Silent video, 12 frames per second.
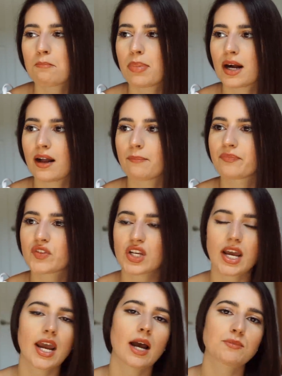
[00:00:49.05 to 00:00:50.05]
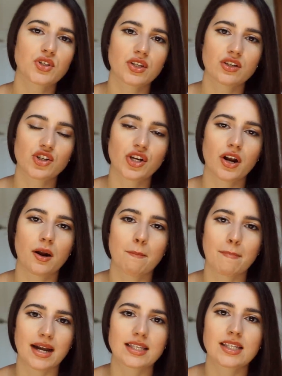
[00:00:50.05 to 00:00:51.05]
But today I'm just going to share
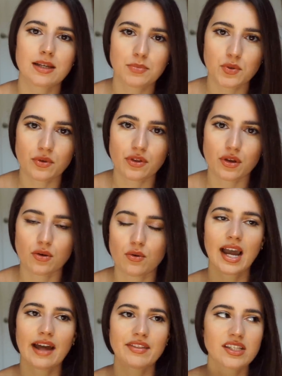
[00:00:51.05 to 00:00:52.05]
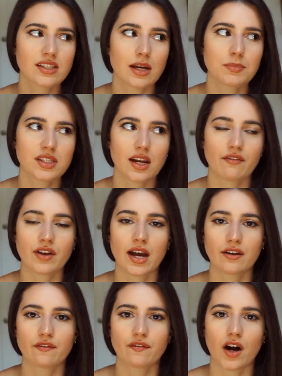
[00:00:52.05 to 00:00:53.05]
my tips with you and the steps that I've
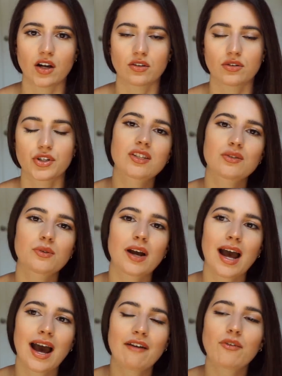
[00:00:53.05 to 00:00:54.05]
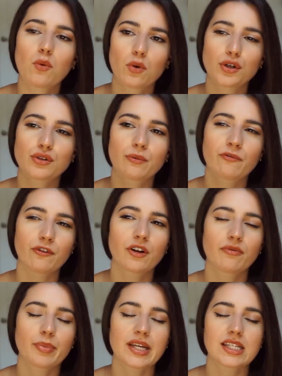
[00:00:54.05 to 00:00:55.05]
kind of followed to have a wardrobe full
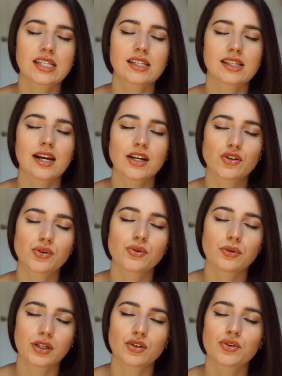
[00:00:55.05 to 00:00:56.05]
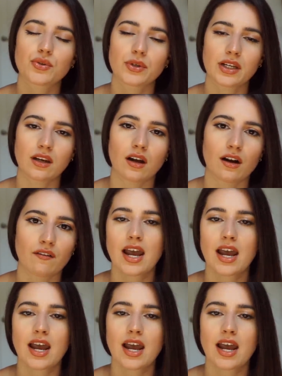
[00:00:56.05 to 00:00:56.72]
of pieces that I truly love